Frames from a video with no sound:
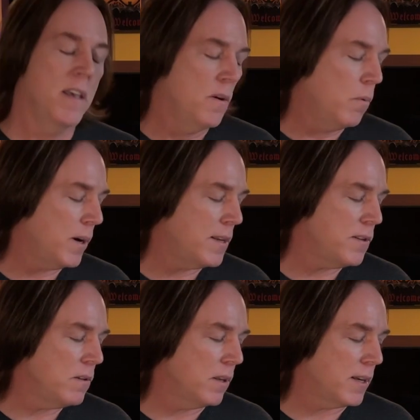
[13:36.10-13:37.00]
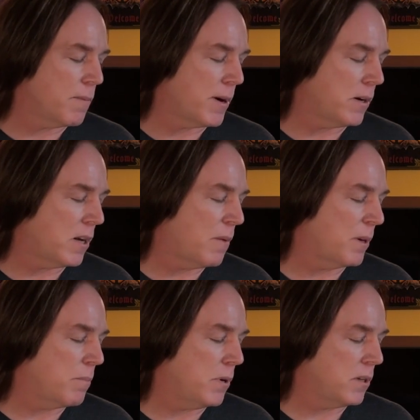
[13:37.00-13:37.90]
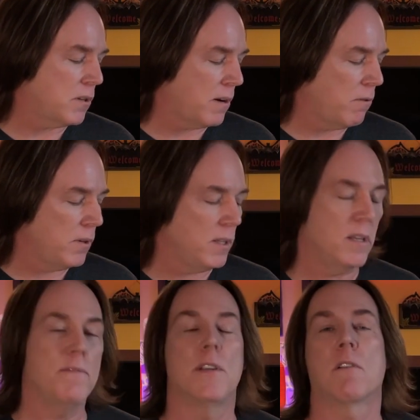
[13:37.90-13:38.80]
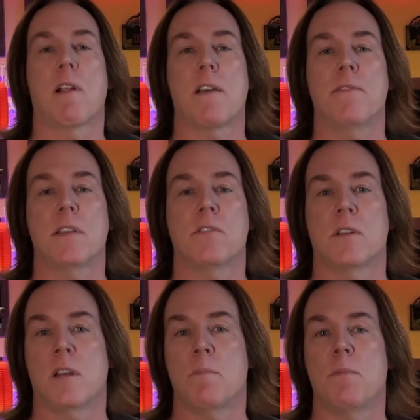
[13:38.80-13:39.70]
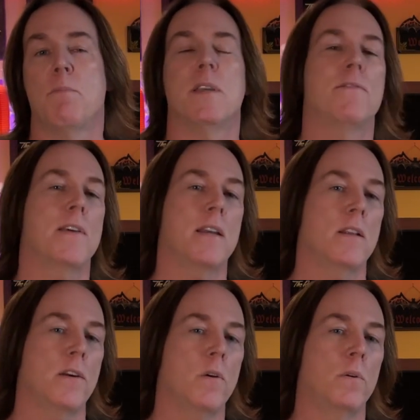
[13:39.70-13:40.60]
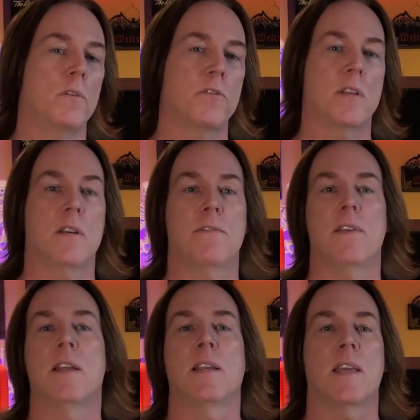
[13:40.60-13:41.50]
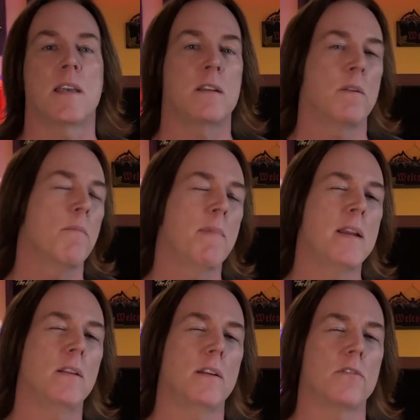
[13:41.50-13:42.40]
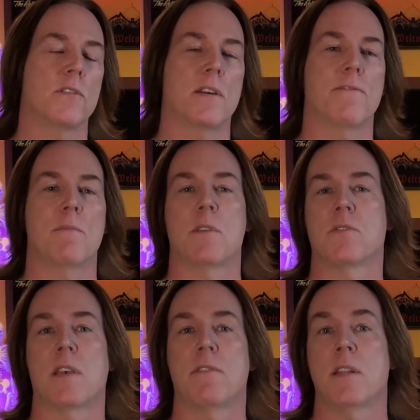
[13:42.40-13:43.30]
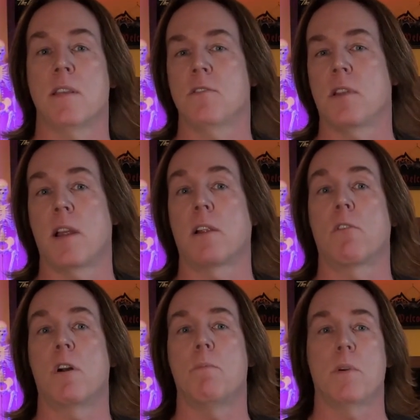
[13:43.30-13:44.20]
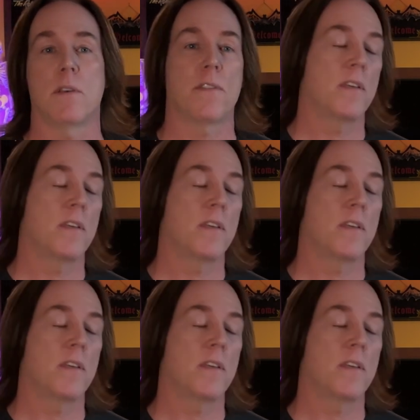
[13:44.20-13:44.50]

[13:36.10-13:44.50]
what I do like about comic books, I really love the graphics, and I'm a big fan of the older stuff, and again, mainly the stuff from the 70s that I grew up with.